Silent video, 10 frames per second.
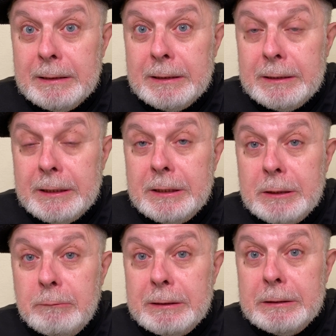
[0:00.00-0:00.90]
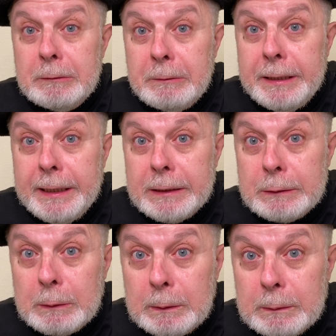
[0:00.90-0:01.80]
since she was three
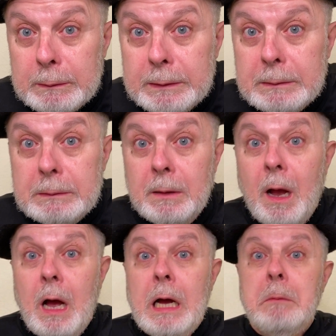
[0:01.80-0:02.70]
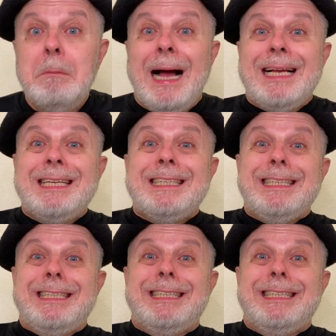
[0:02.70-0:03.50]
years old. Oh my goodness.